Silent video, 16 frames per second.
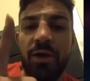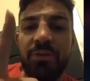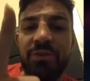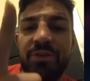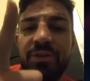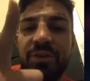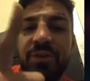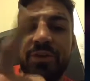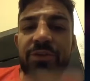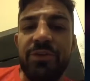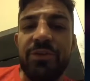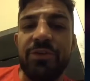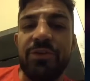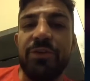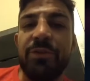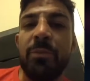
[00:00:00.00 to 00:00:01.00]
I'll
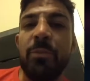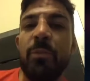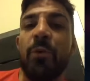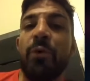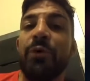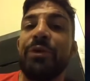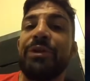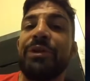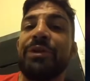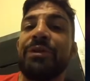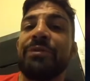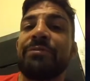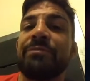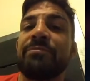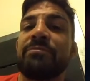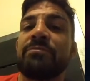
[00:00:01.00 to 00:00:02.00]
tell you in the
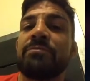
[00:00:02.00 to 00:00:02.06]
morning.